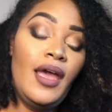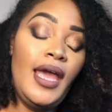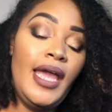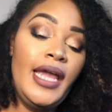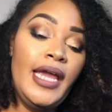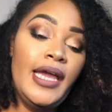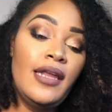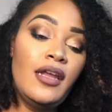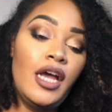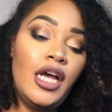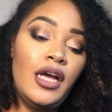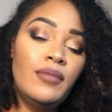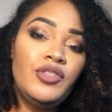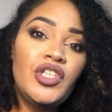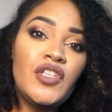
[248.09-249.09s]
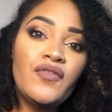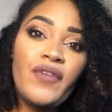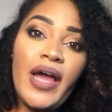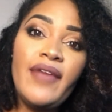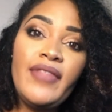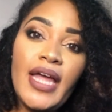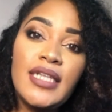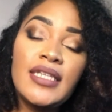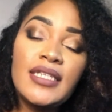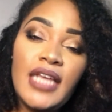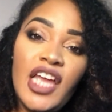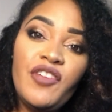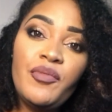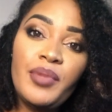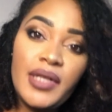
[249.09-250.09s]
and just find that
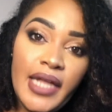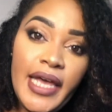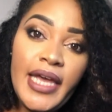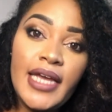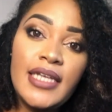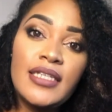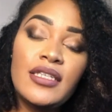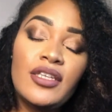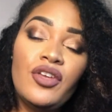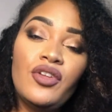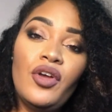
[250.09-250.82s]
safe place,